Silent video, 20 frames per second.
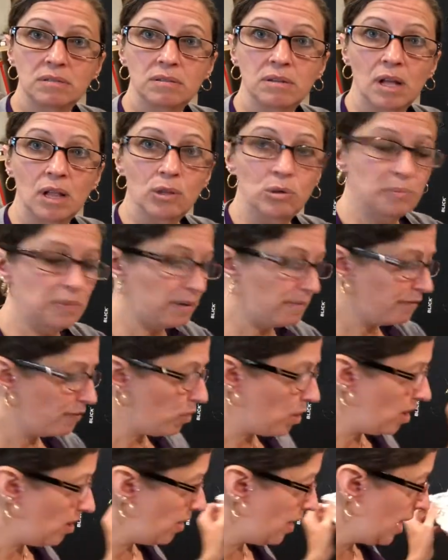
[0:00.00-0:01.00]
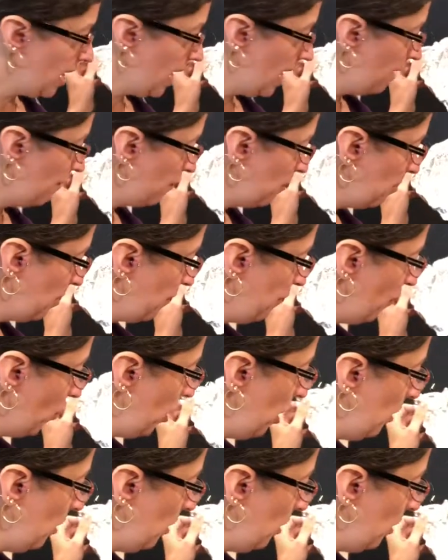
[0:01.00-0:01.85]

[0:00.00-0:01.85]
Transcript: aluminum foil that I had from before,